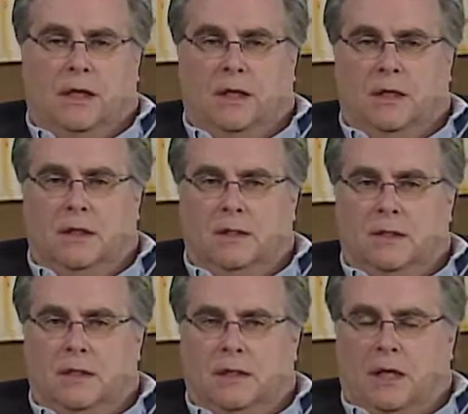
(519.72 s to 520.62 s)

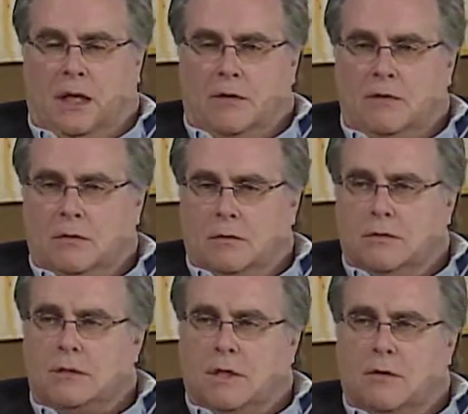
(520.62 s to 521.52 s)
And in having
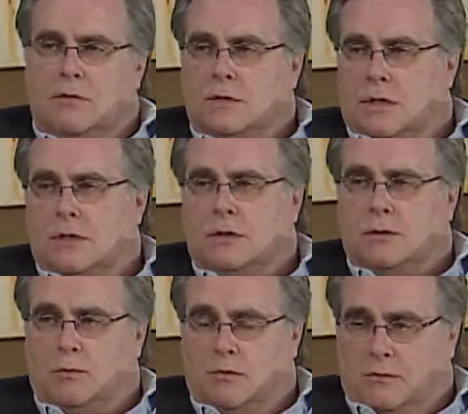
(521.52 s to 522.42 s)
those
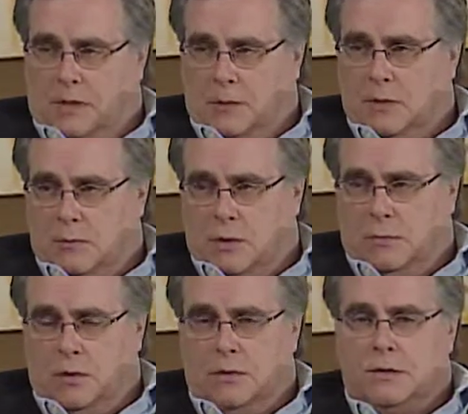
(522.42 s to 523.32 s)
conversations with family
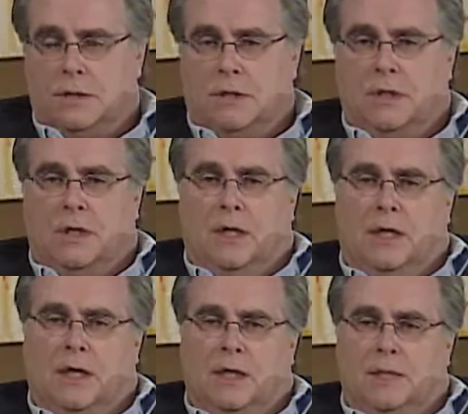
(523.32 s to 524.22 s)
members,
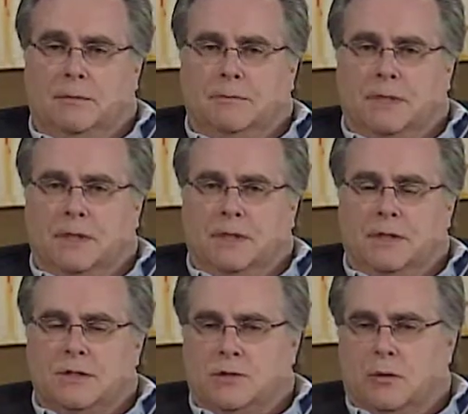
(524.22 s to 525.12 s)

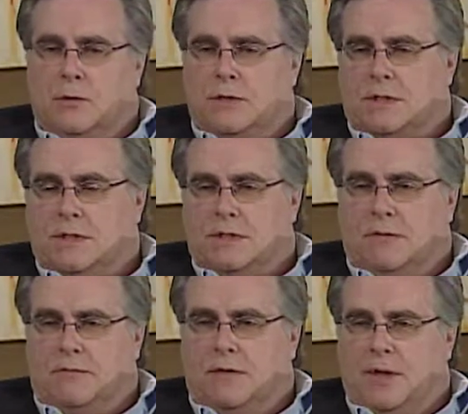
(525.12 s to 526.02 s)
it is almost as
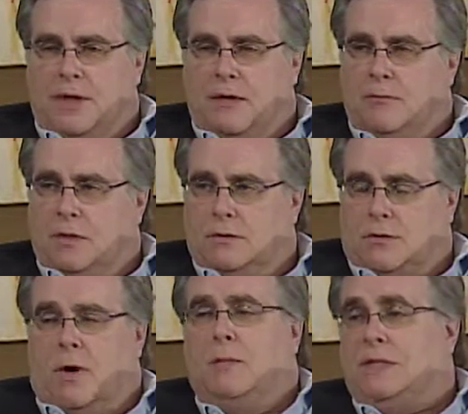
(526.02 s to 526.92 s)
if they have been
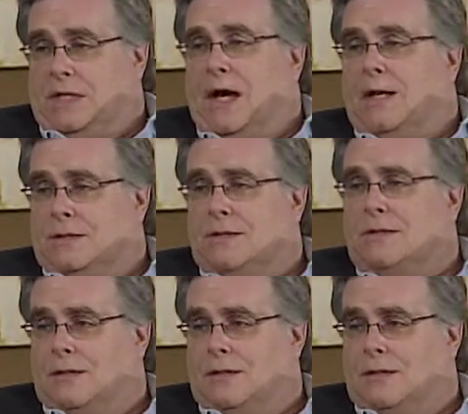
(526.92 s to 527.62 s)
traumatized